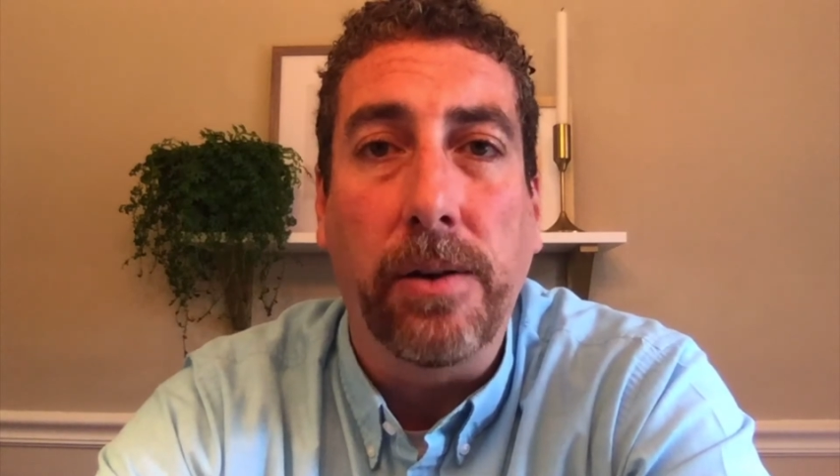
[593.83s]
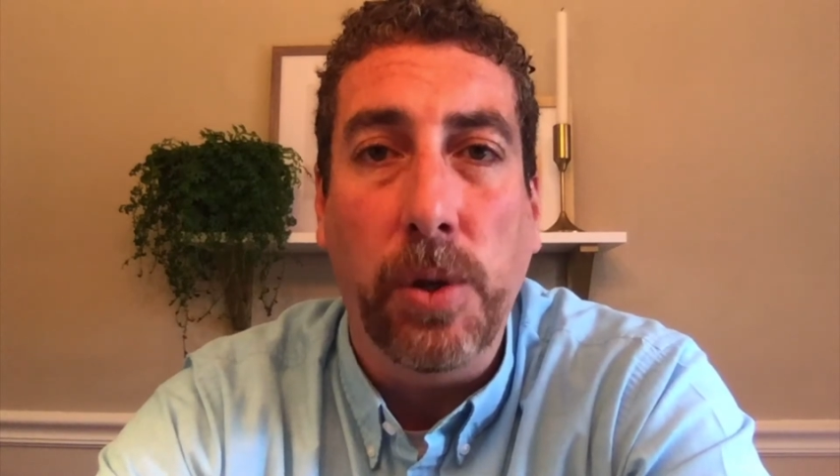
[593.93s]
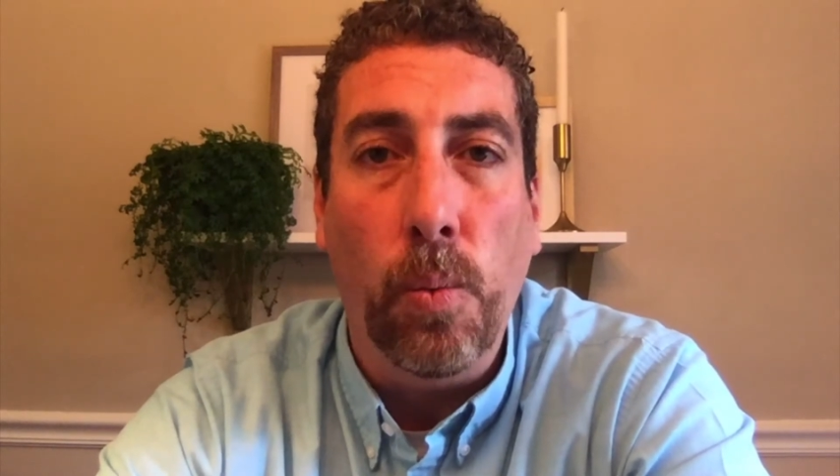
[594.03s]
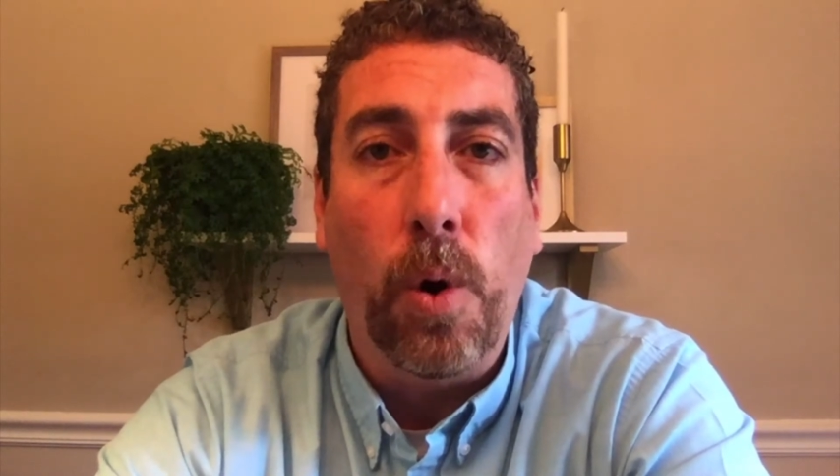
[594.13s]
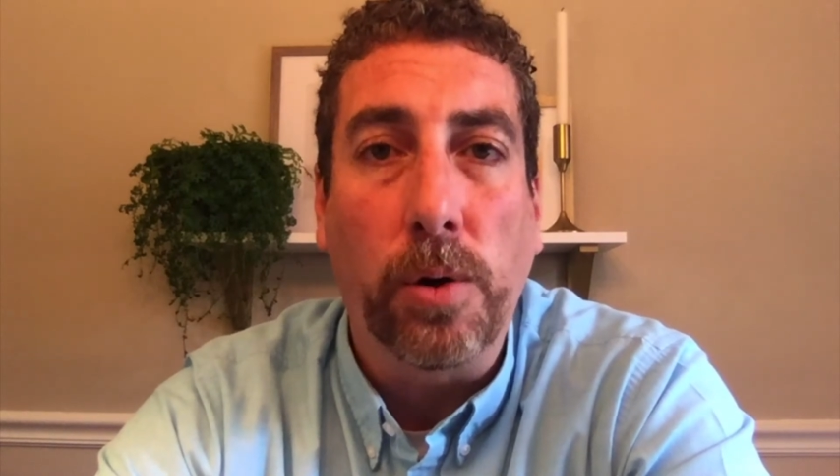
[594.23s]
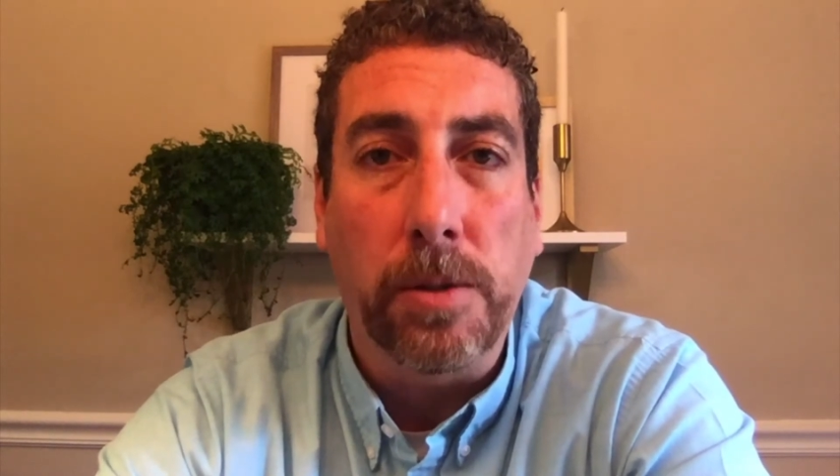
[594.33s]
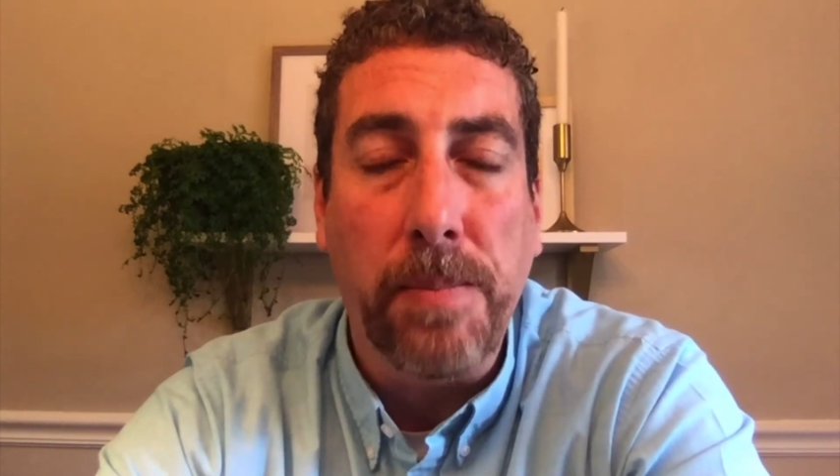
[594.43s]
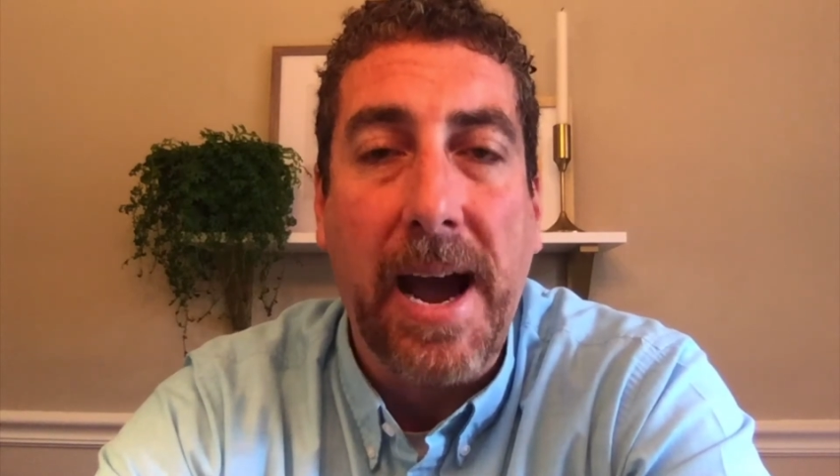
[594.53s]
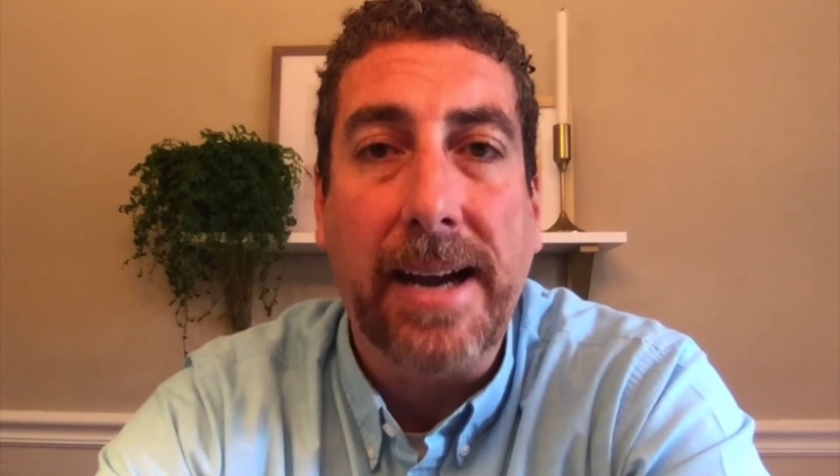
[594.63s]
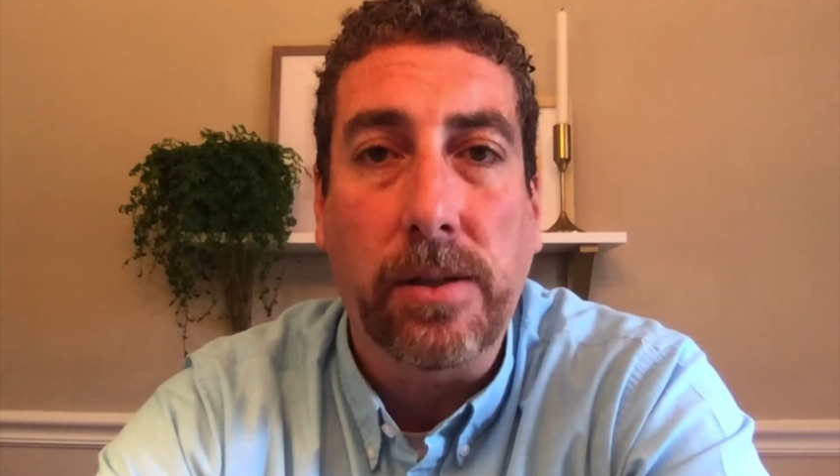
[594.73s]
and walked
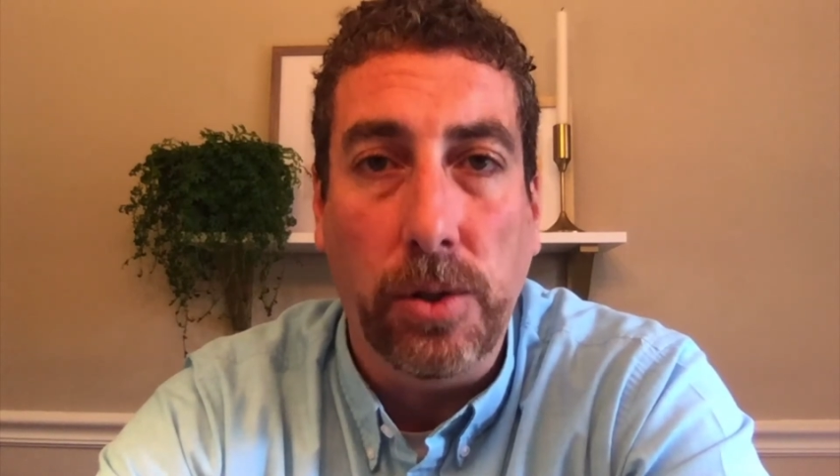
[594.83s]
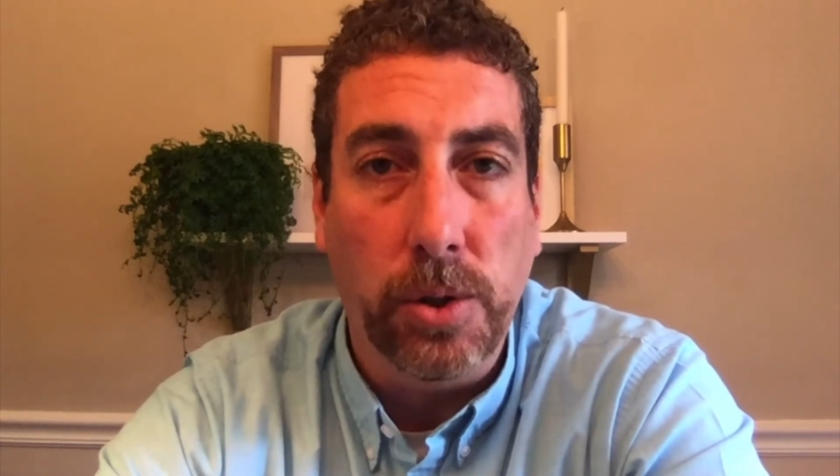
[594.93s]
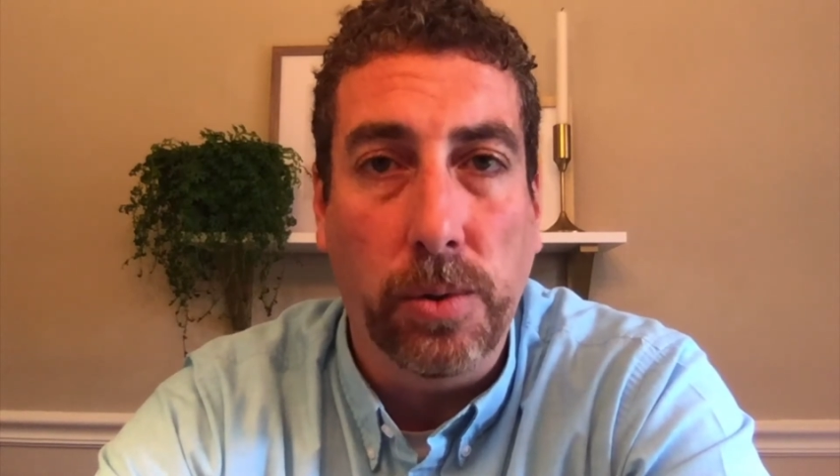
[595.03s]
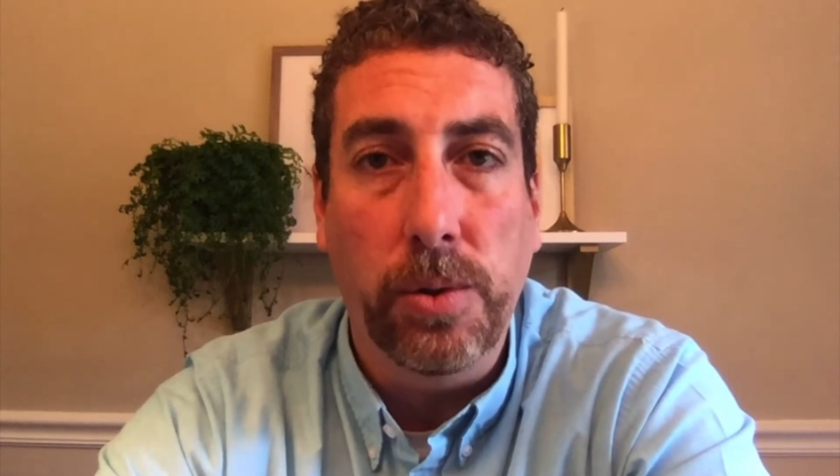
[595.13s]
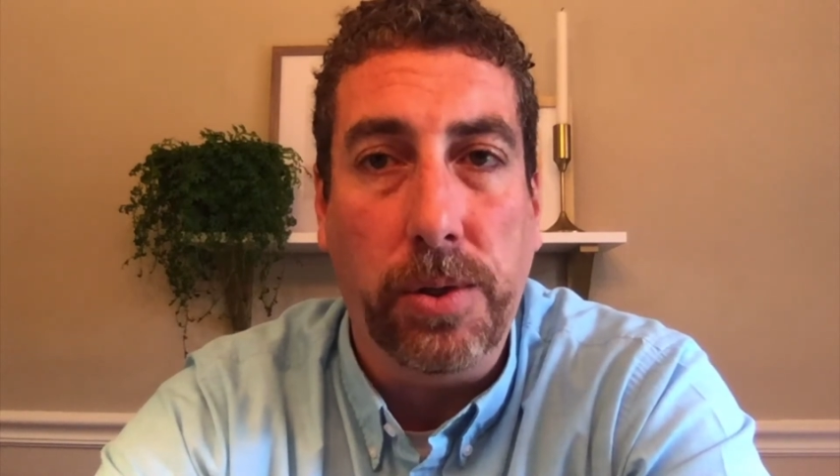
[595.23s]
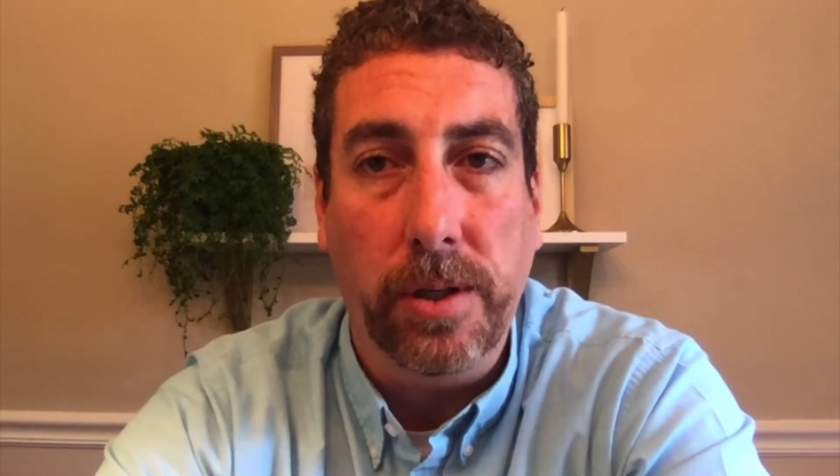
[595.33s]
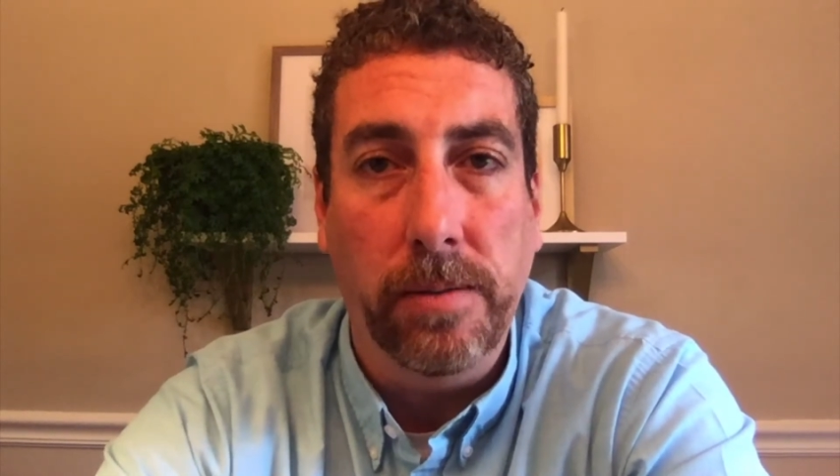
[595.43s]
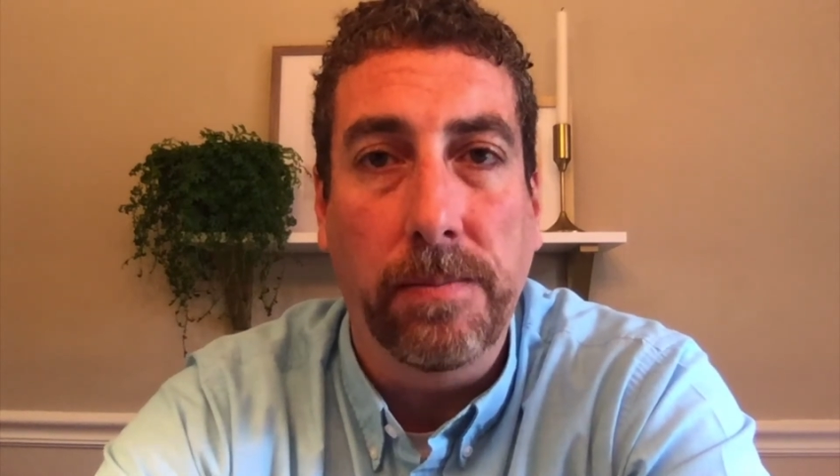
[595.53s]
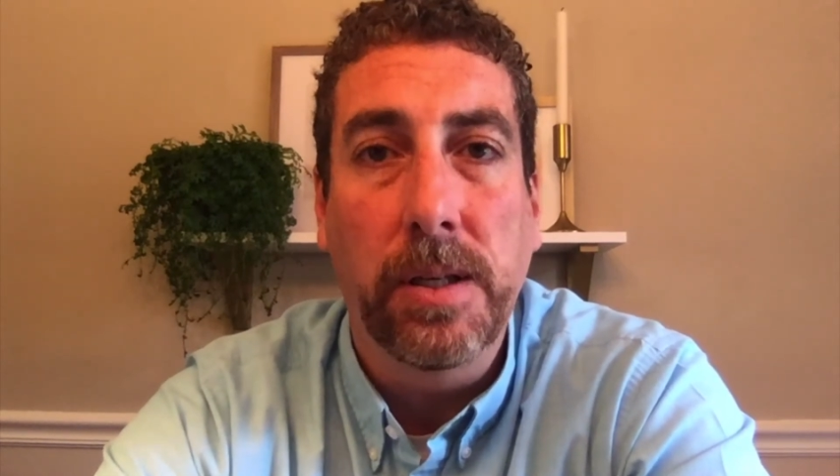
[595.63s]
back to Jerusalem,